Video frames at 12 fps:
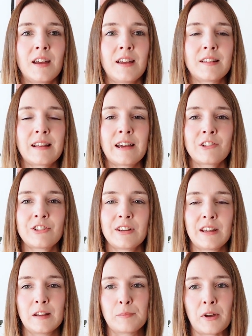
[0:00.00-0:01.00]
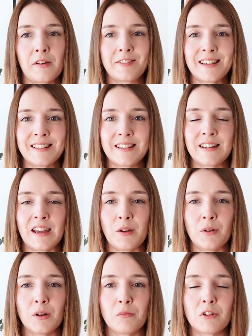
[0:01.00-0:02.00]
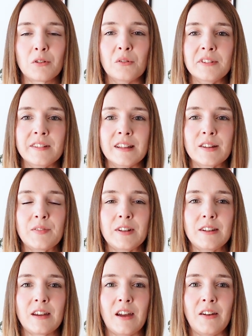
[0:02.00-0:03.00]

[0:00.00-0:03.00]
It's actually his birthday today when I'm recording this video,